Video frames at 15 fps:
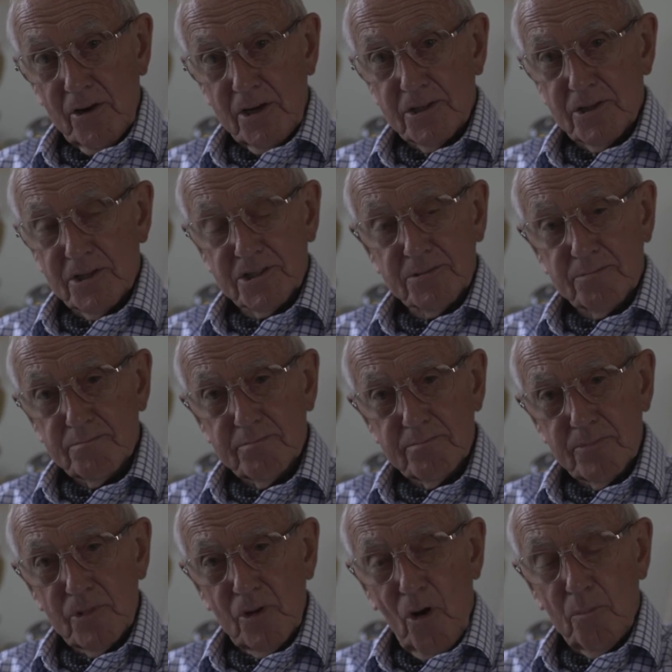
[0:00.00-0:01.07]
interest,
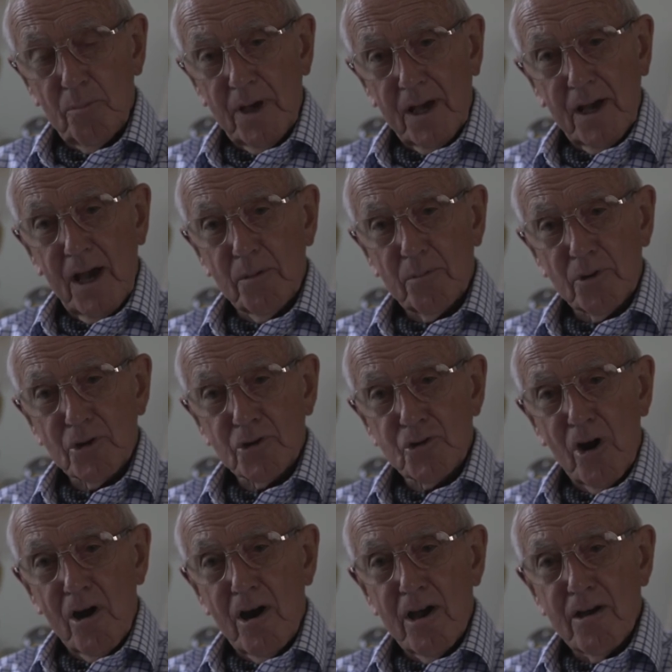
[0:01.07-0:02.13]
not being able to
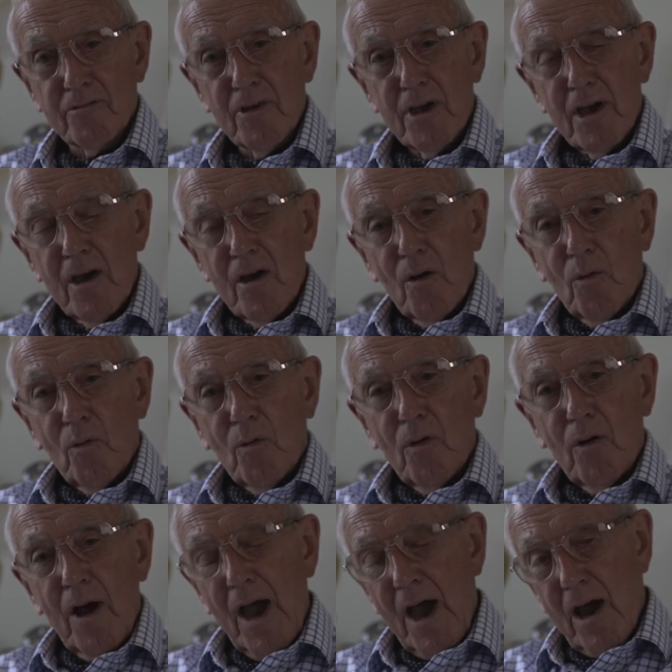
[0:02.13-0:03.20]
drive.
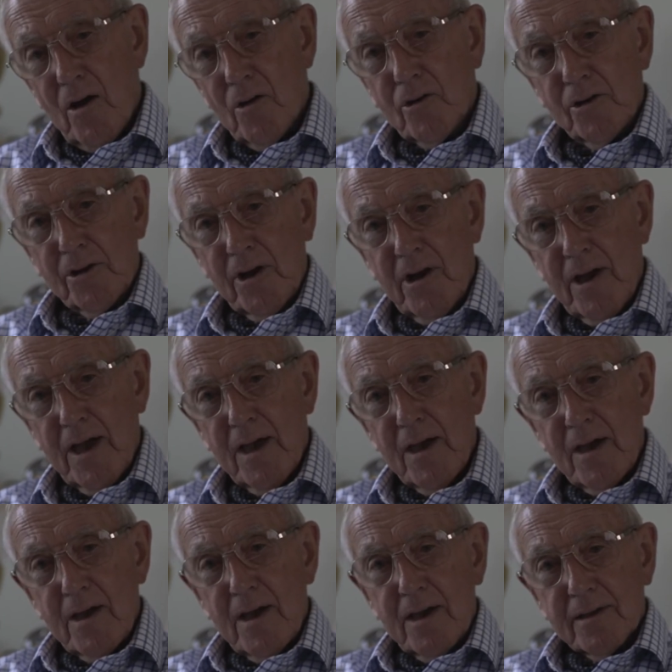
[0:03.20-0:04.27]
How could I
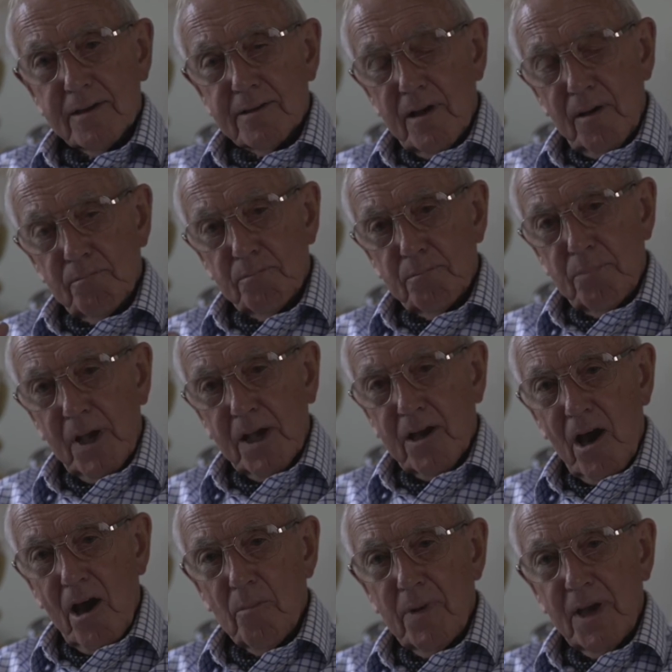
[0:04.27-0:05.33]

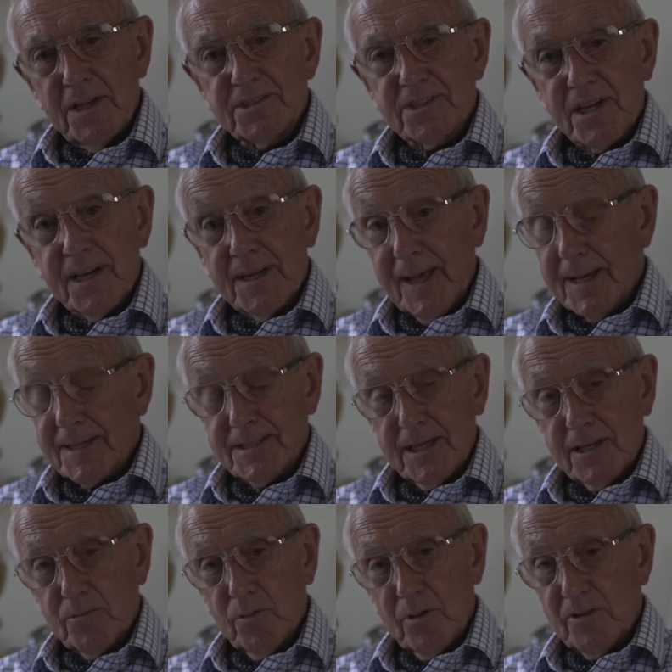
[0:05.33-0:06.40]
become
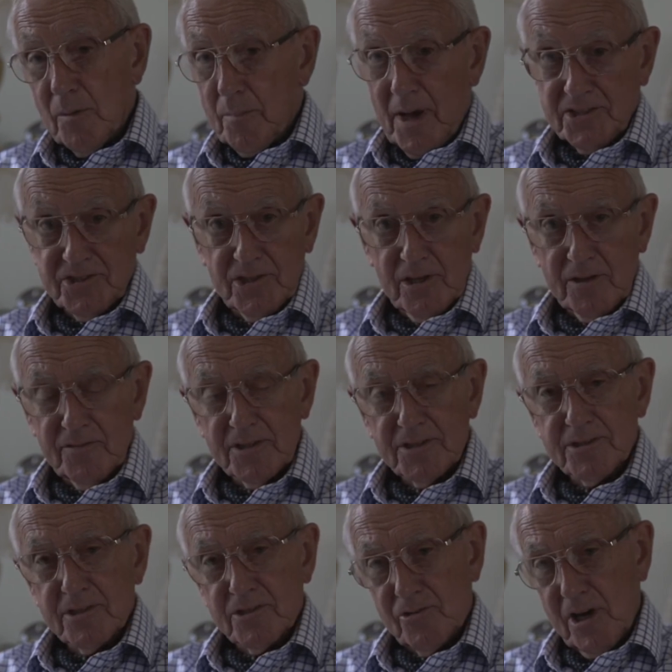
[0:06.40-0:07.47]
interconnected with the bus
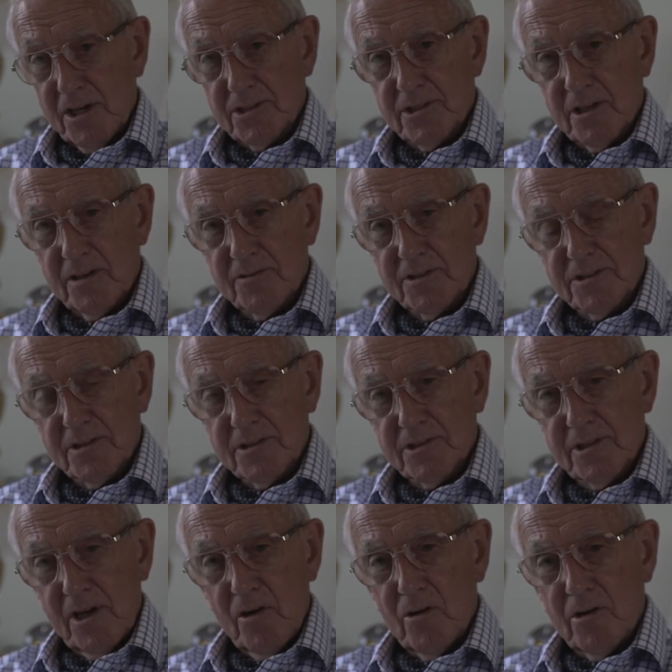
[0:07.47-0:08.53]
service, the train service, and so